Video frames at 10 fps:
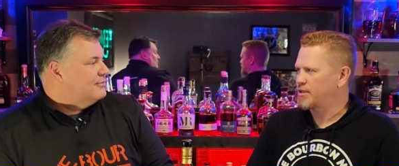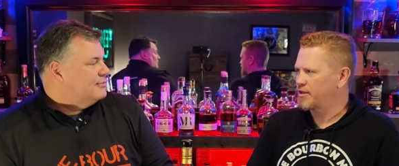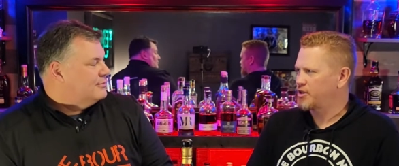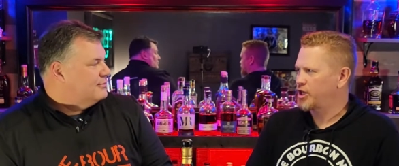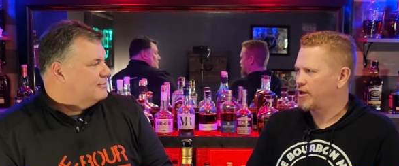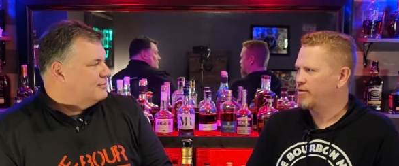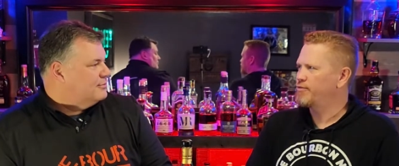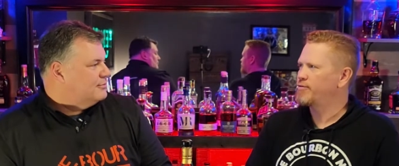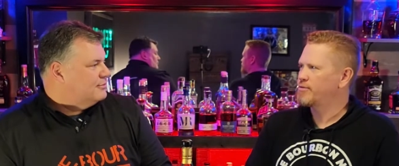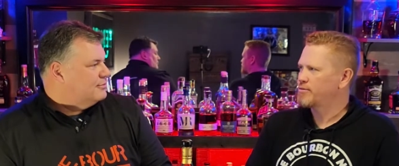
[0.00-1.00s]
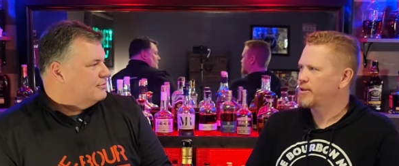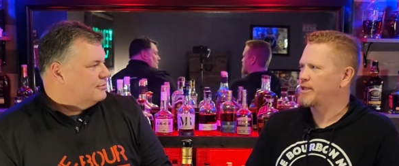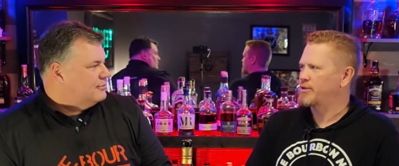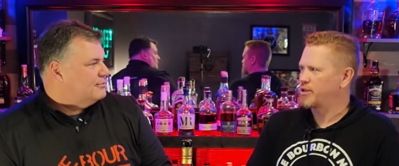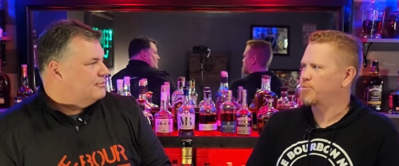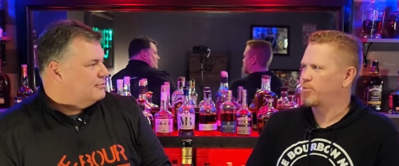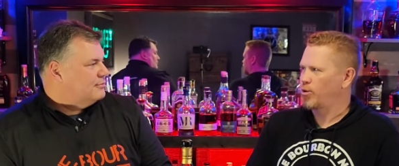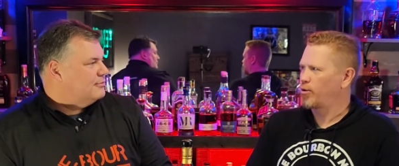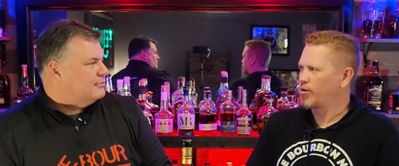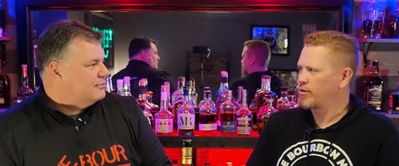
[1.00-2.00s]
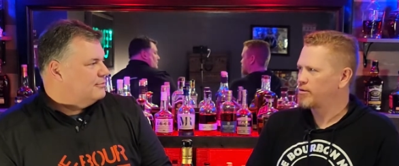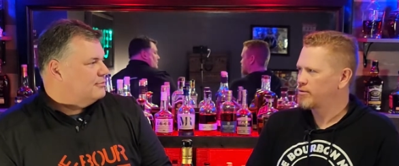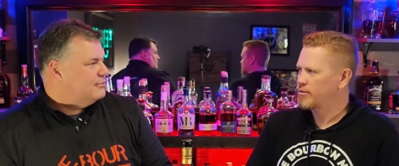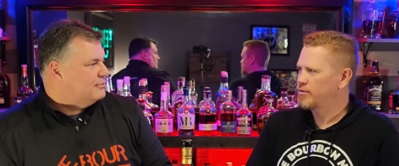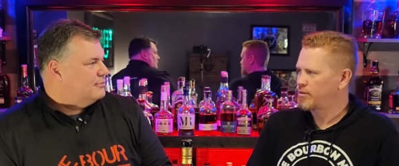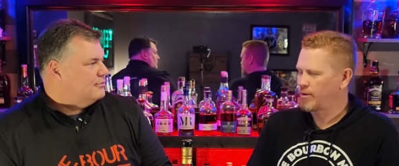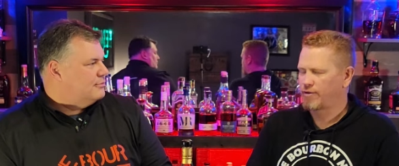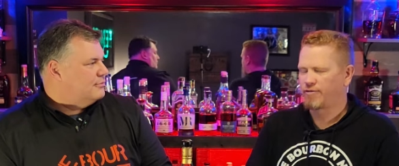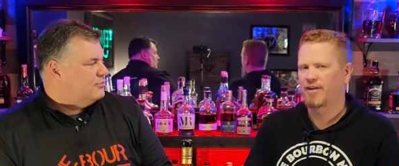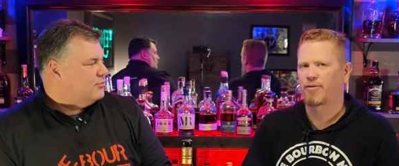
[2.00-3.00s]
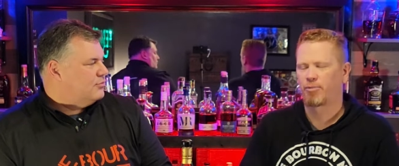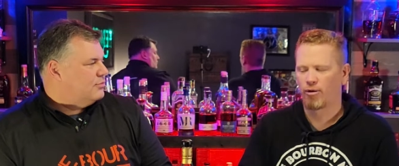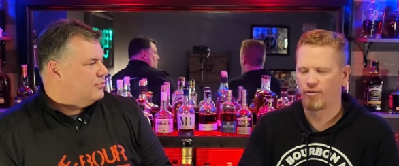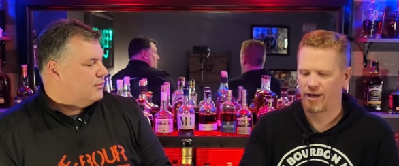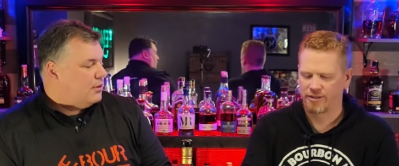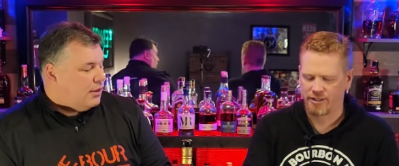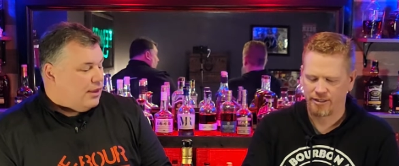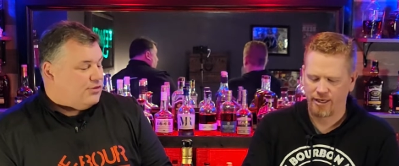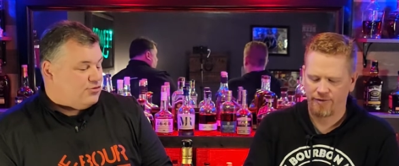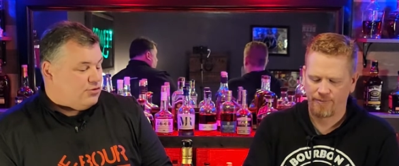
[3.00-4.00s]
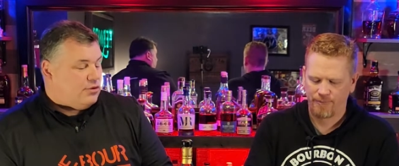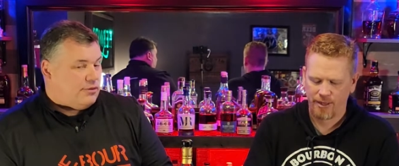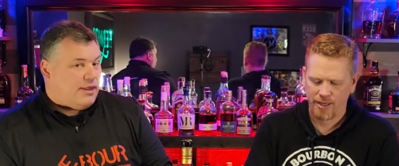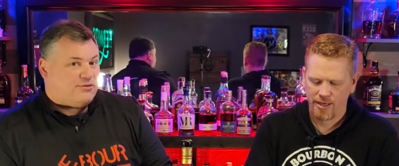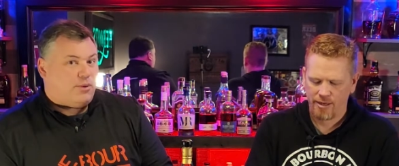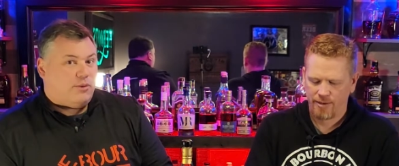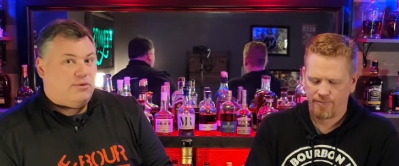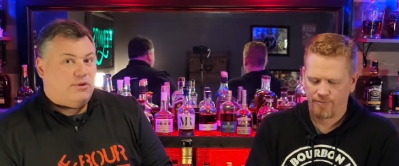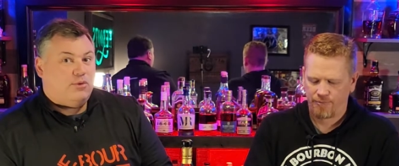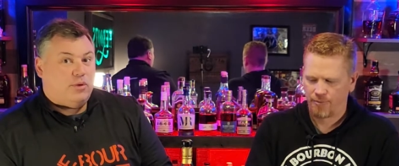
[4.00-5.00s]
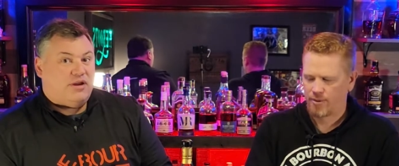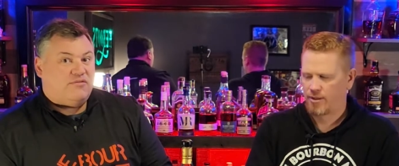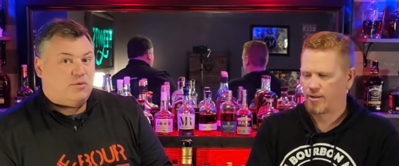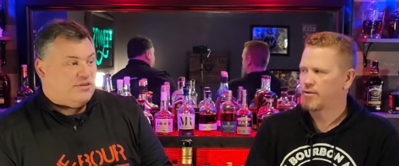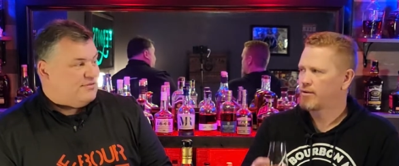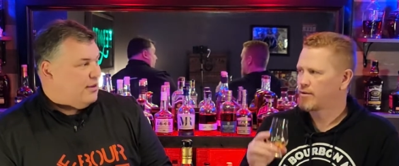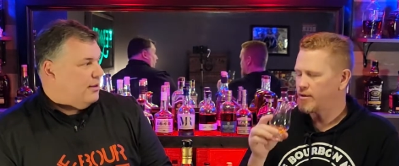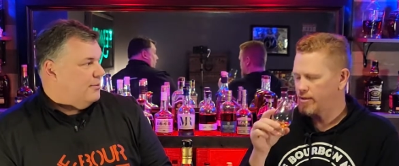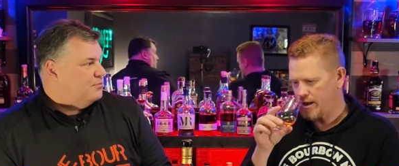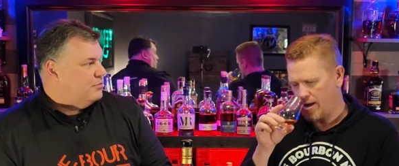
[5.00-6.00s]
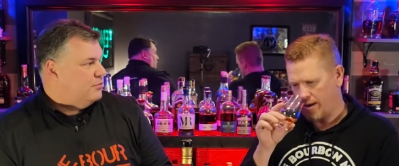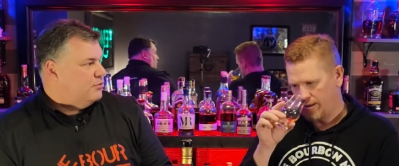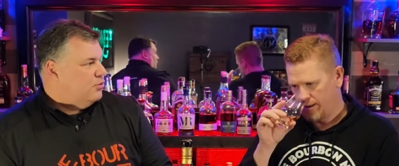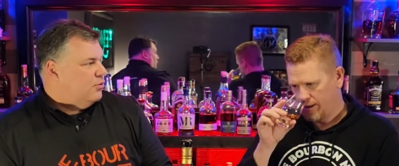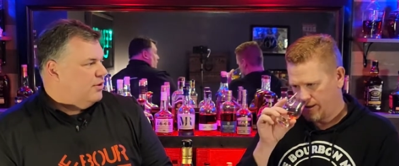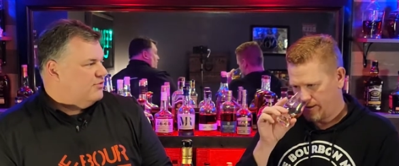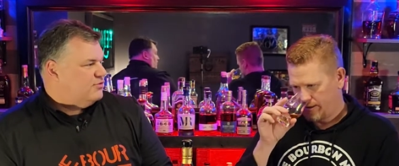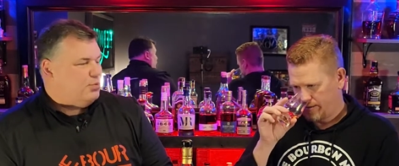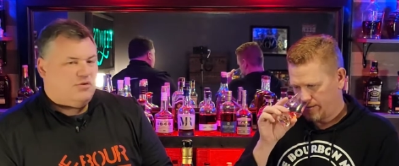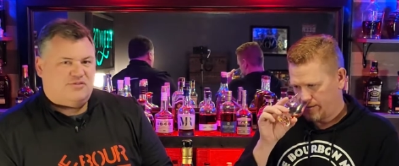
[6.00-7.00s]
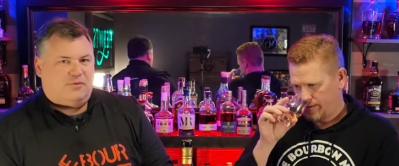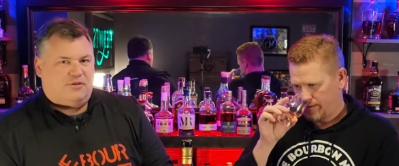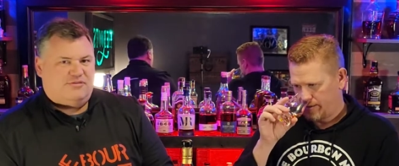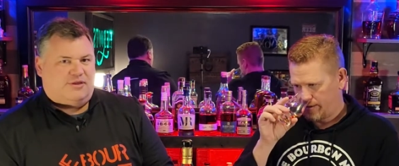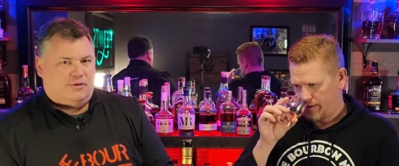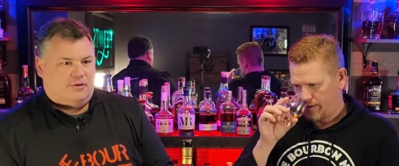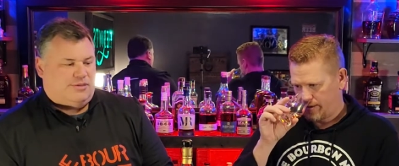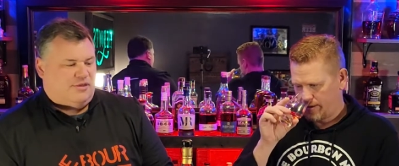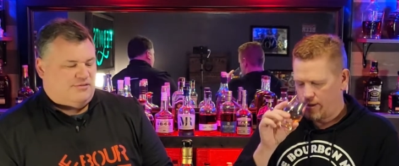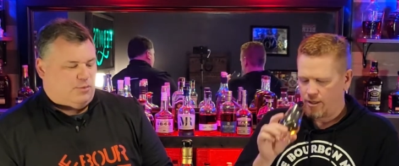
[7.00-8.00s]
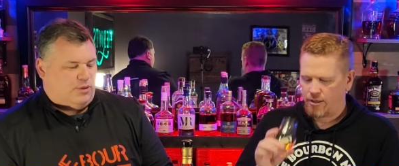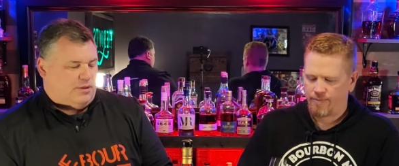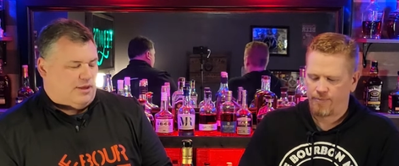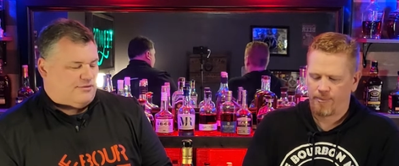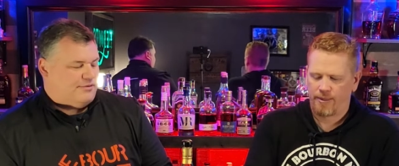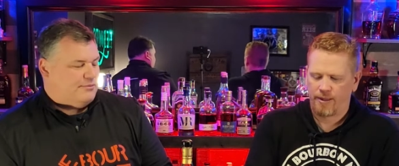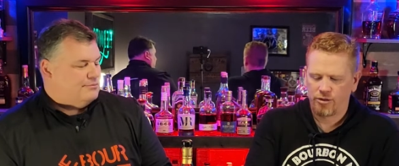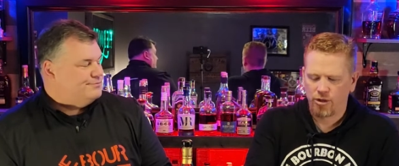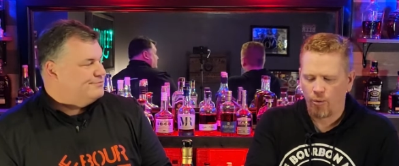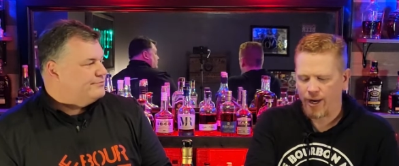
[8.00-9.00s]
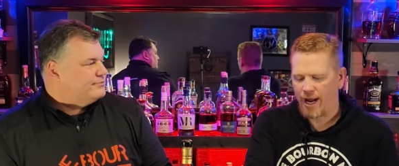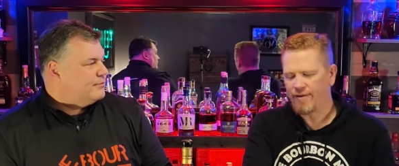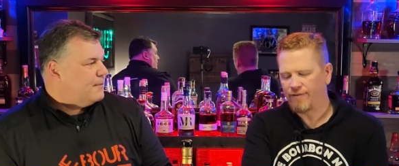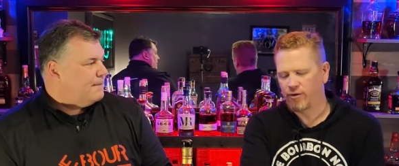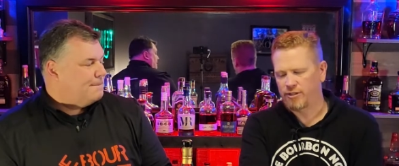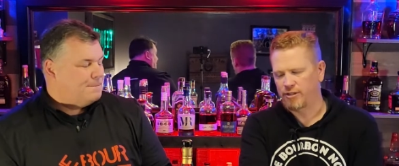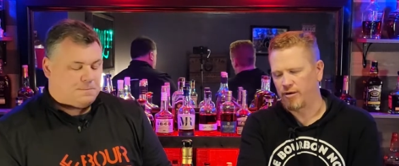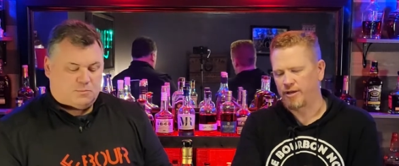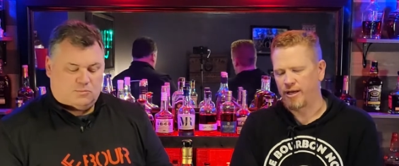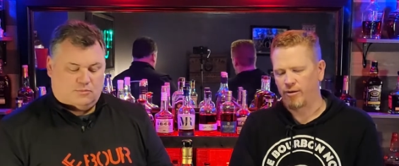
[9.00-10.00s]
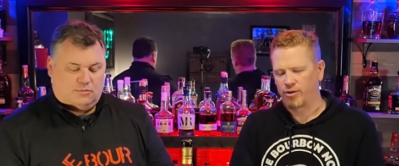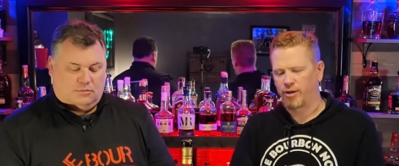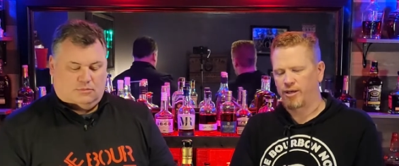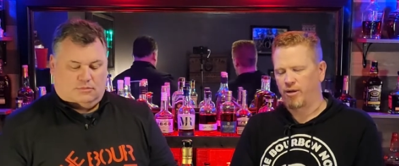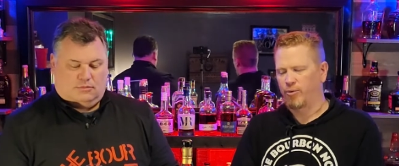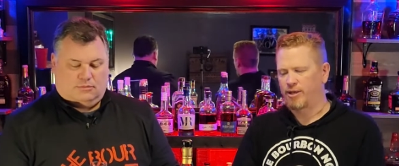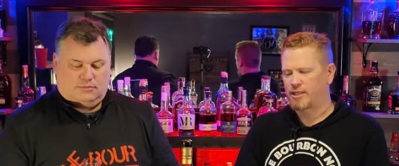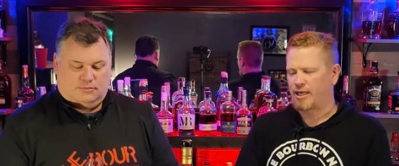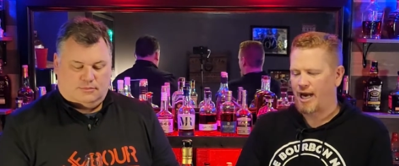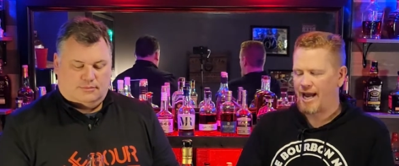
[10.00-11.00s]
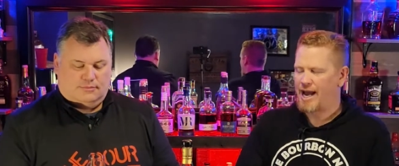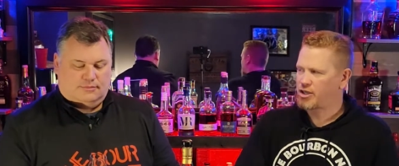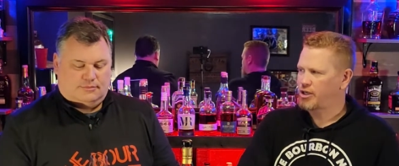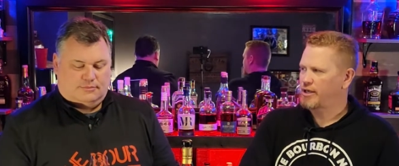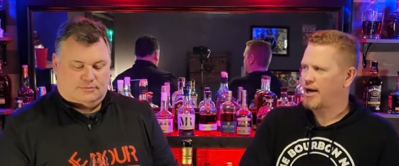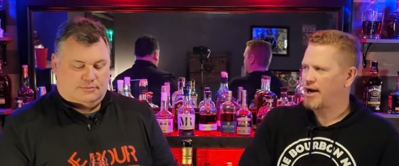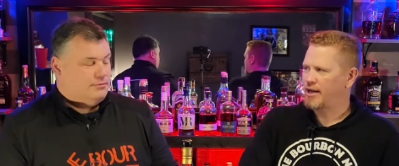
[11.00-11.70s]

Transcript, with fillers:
Speaker 1: on the shelf. We like to explore some other flavor profiles and stuff. That's true. That's why we do Whatever Wednesday.
Speaker 2: Yeah. Where we can explore some of those other things that we collect. So
Speaker 1: when I first started out drinking whiskey, I actually got